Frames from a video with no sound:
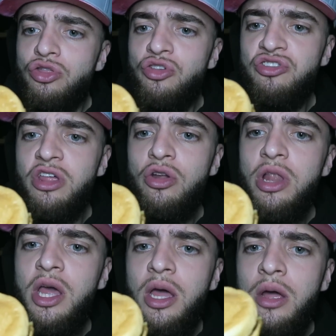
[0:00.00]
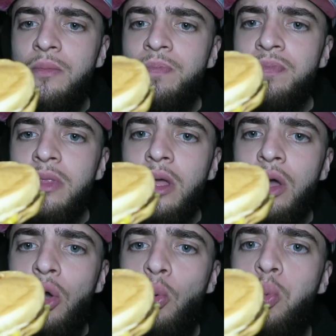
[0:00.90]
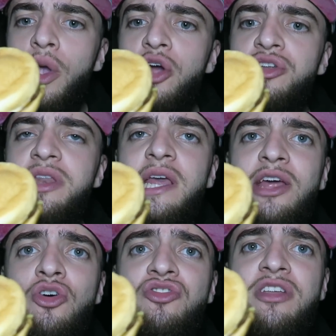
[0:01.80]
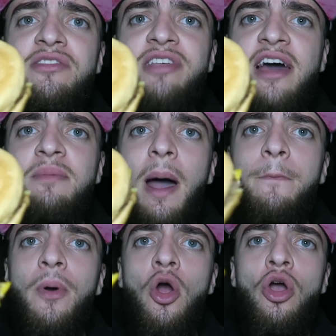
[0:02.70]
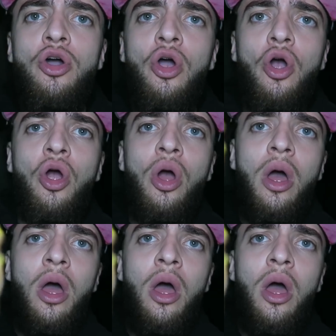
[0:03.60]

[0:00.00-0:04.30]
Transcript: There's literally weird needles inside of my burger.